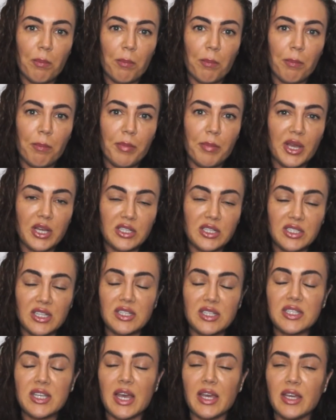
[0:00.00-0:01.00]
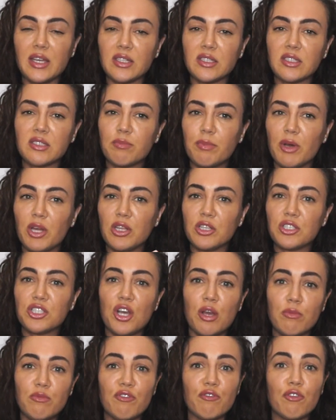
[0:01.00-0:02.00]
because it takes, by the
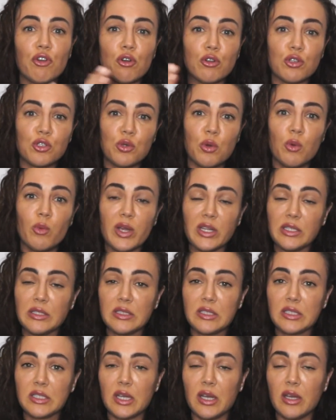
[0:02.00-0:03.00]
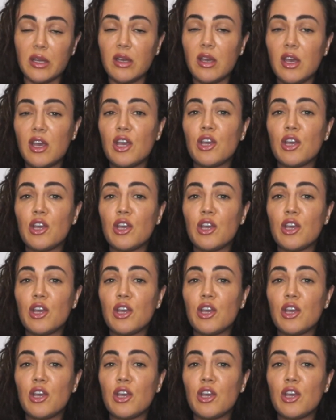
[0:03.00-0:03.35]
time you've got to a Wednesday,